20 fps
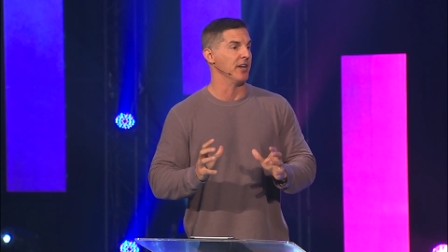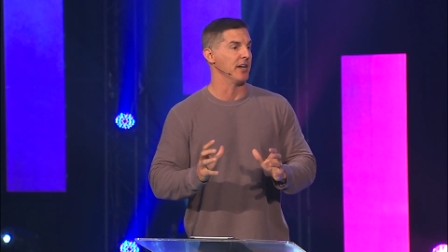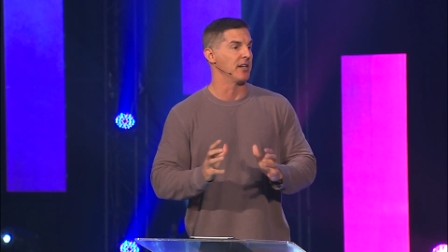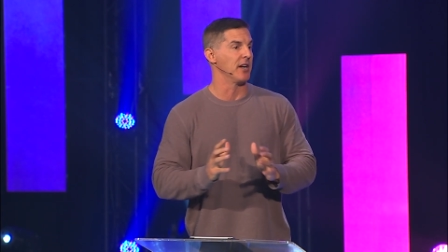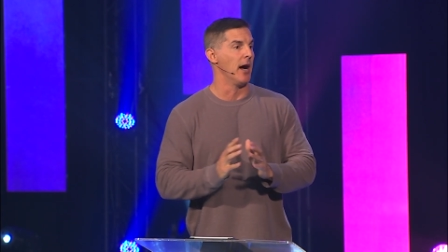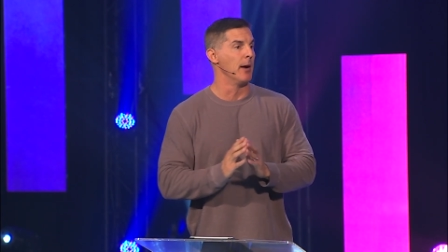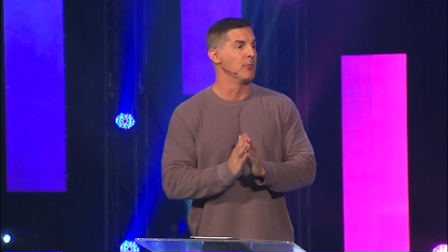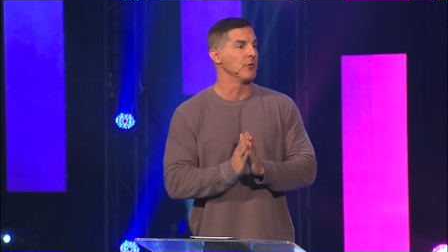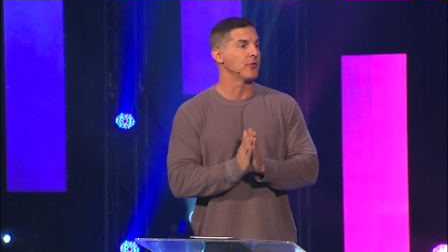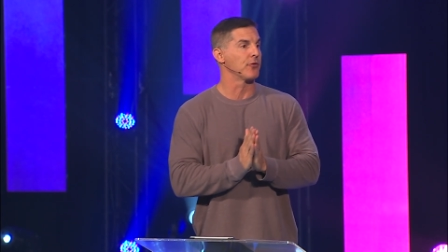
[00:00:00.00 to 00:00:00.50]
It
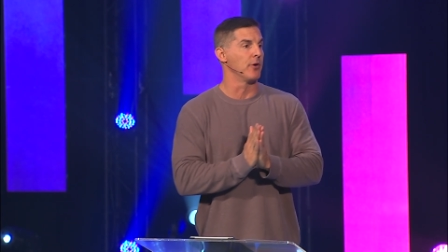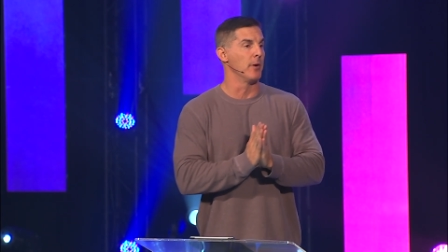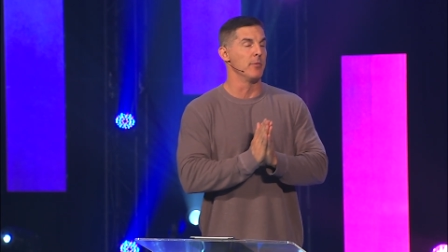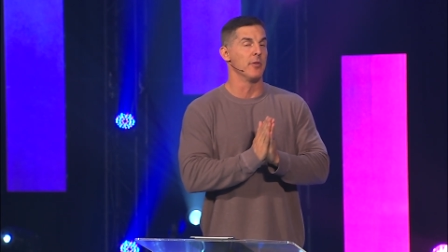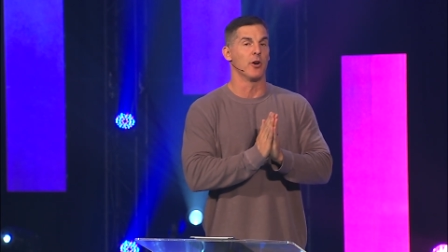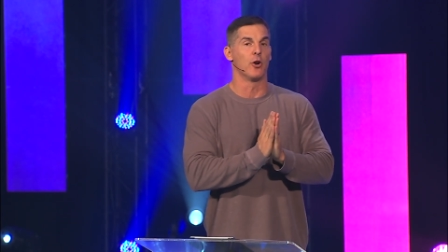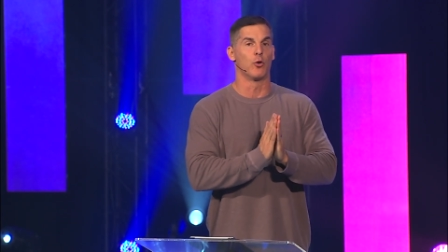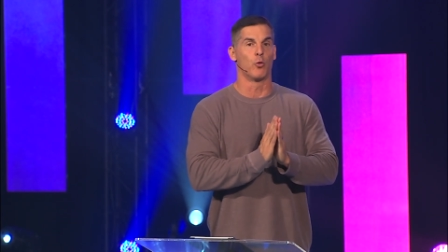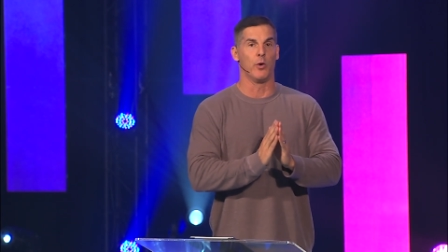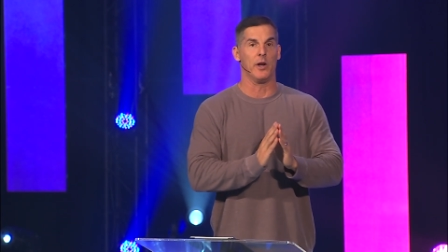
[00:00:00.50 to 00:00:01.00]
comes from
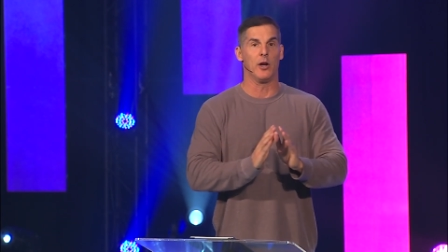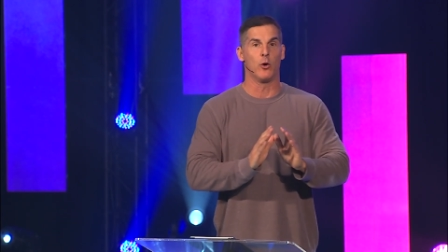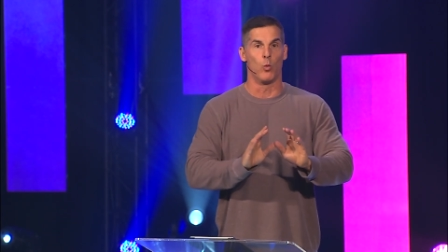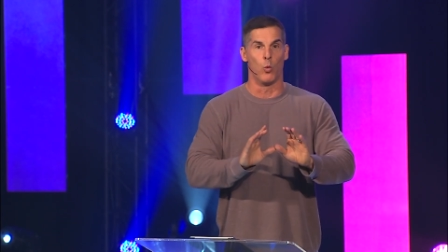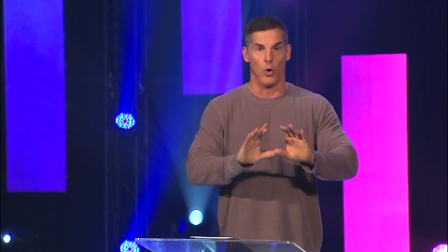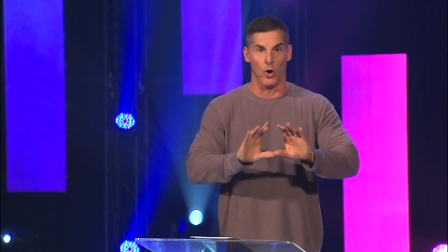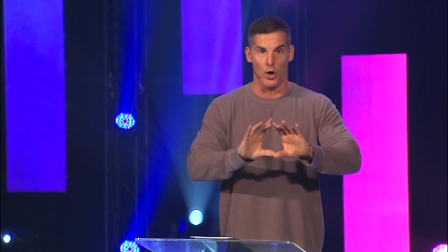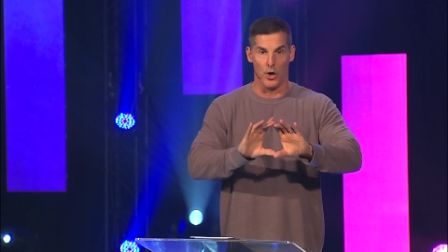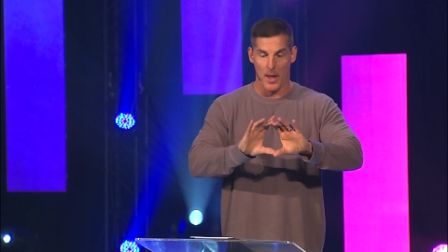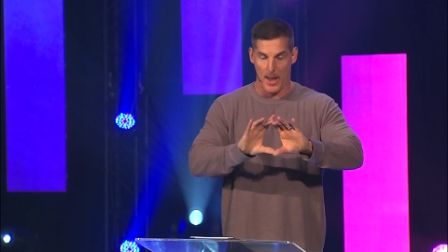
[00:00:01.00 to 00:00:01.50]
the Greek
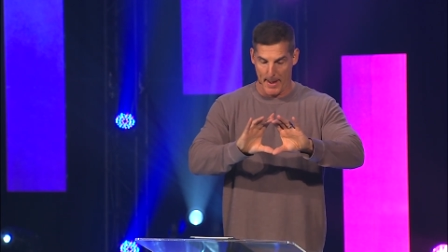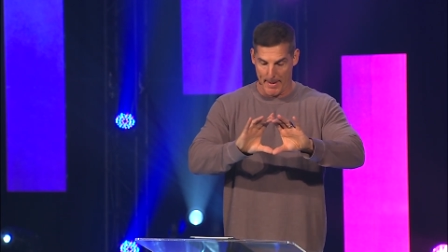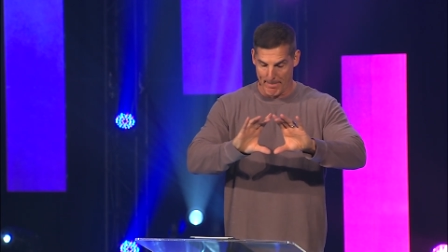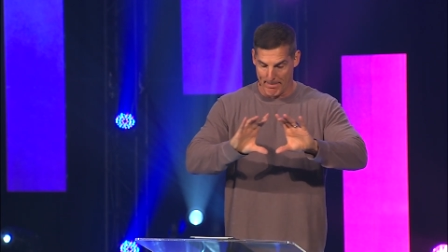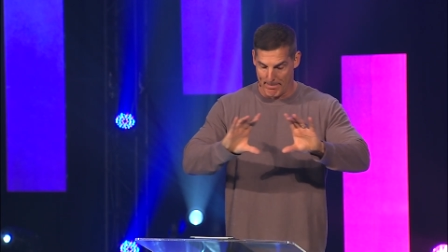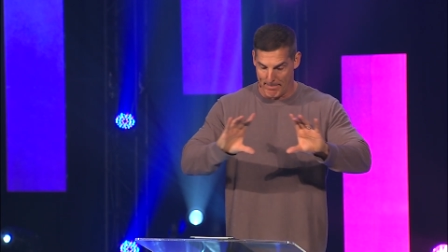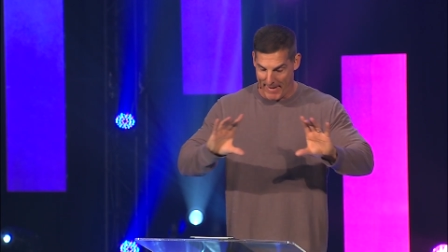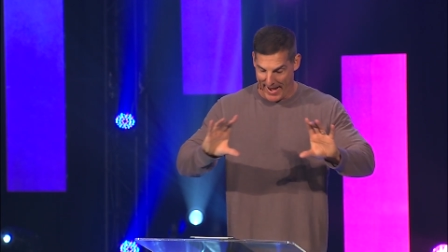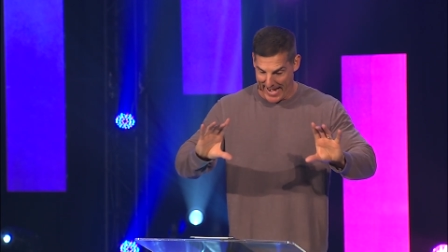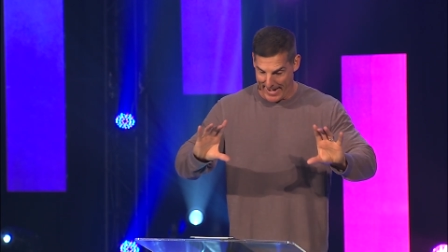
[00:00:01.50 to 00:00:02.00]
word
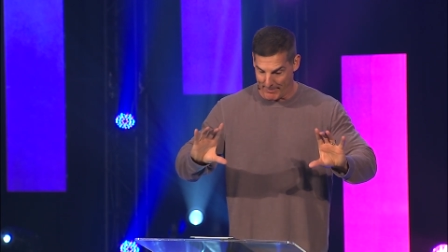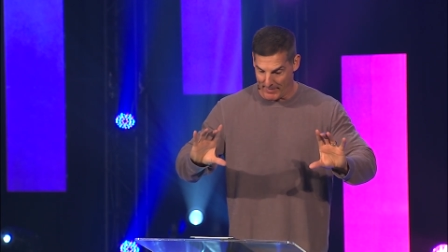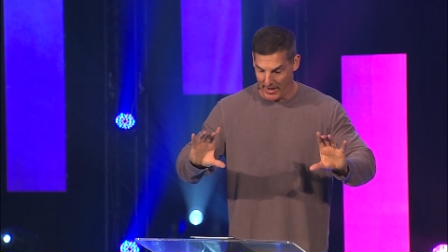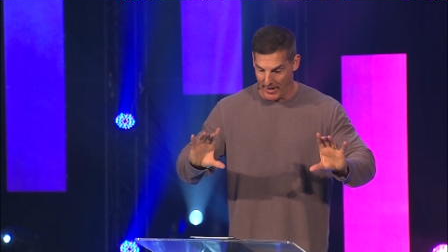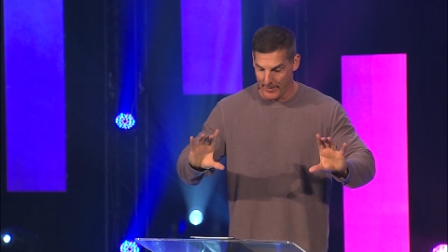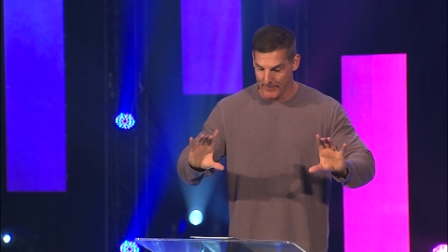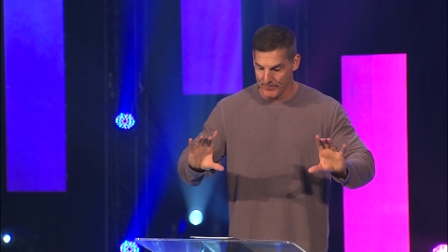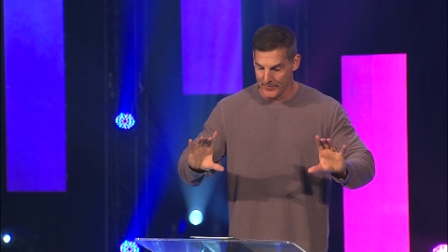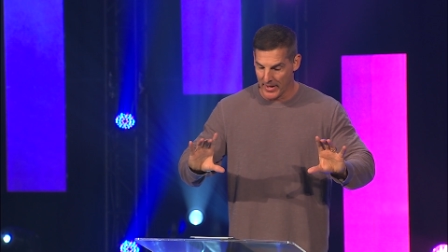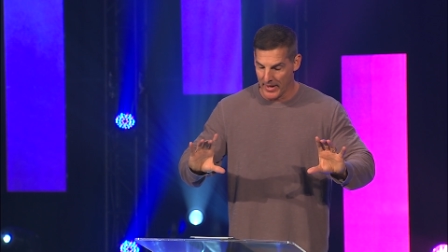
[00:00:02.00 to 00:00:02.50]

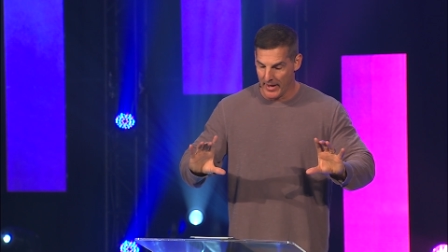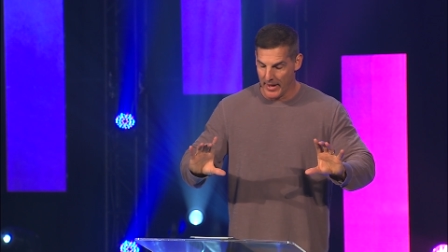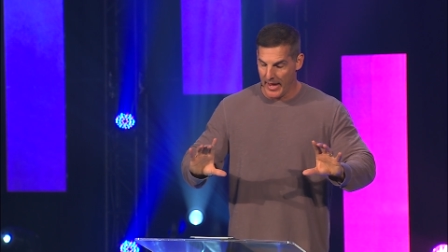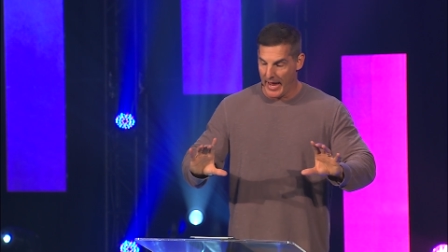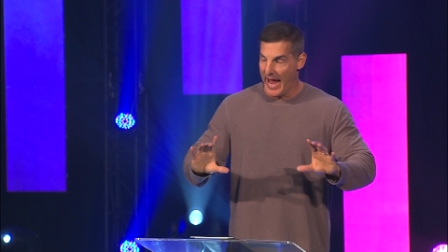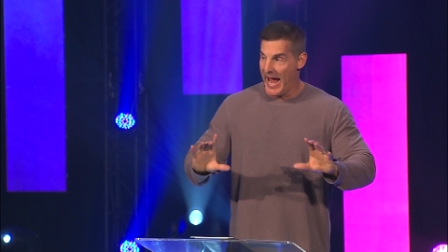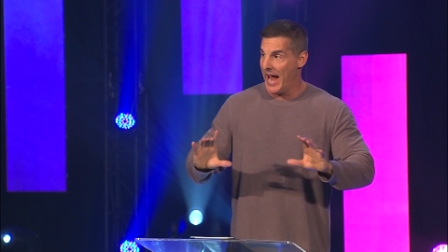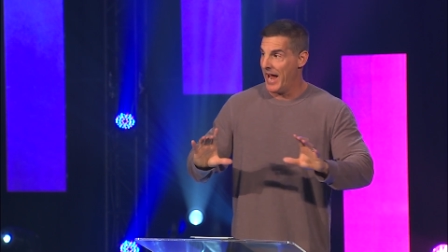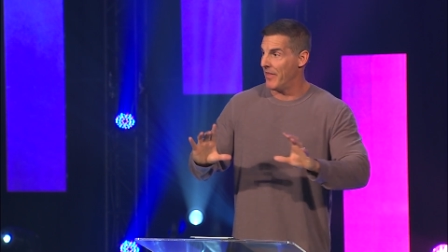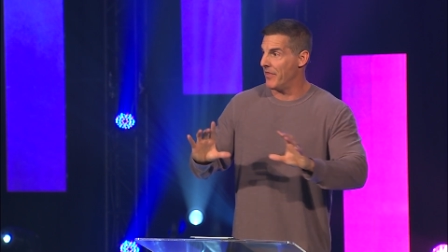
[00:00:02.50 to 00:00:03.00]
bema,
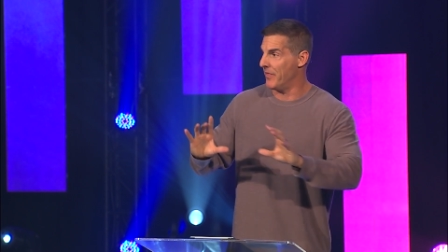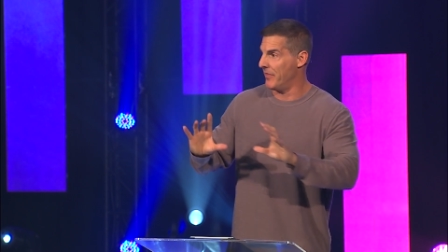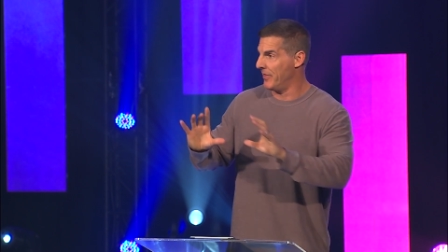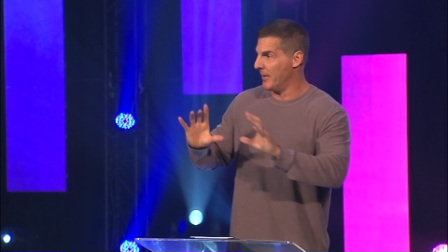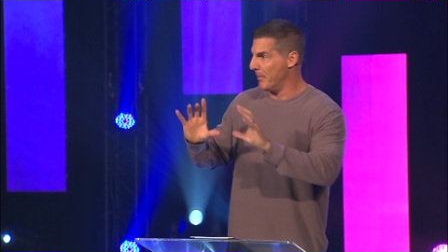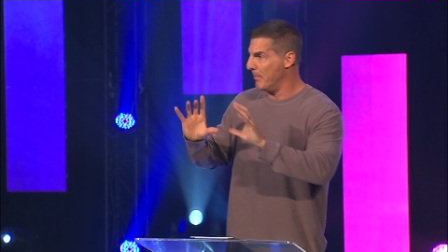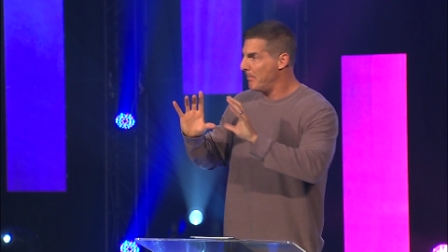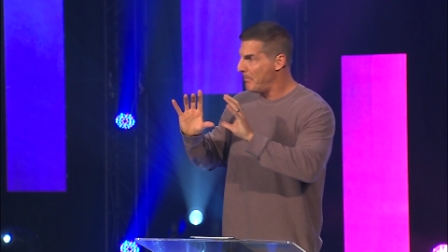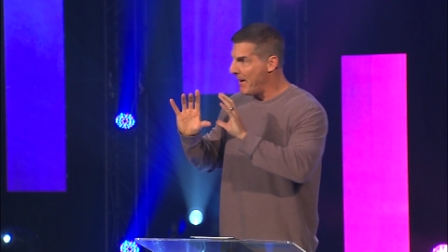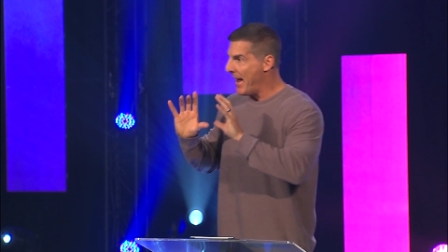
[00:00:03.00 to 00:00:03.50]
and
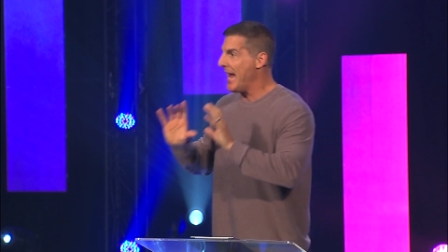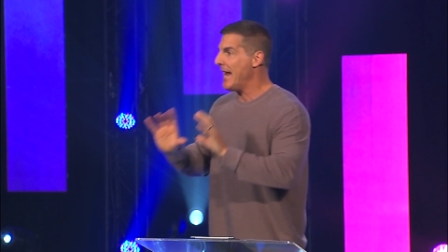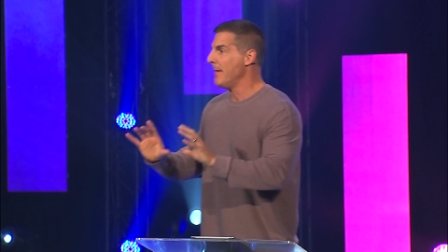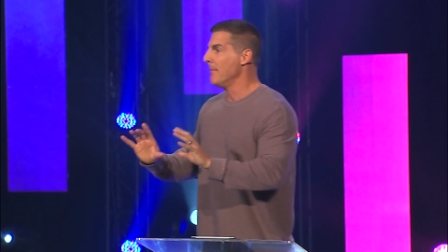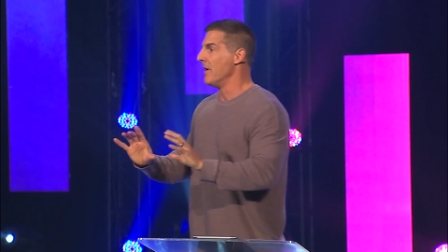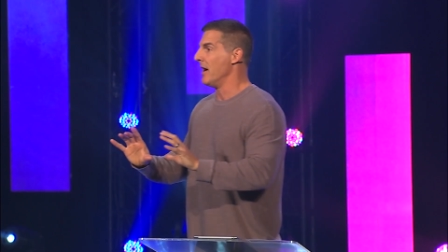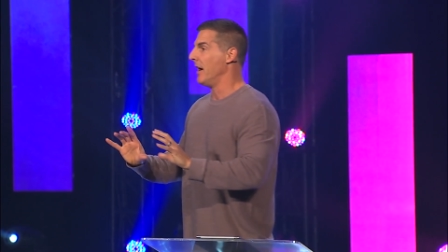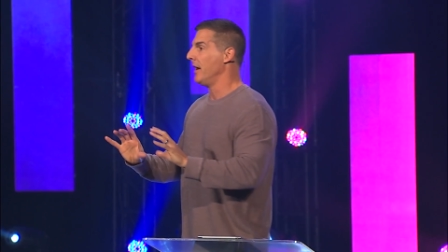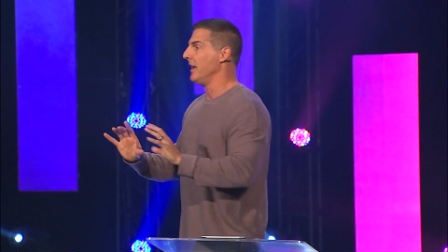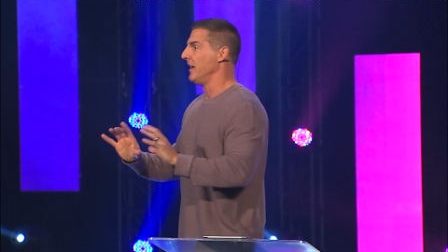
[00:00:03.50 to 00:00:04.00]
the
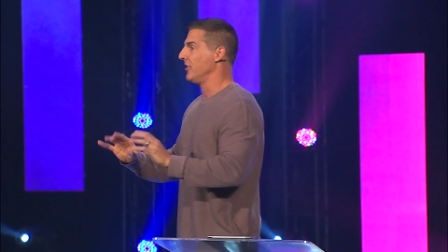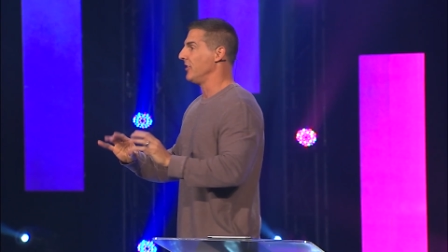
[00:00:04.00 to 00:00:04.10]
bema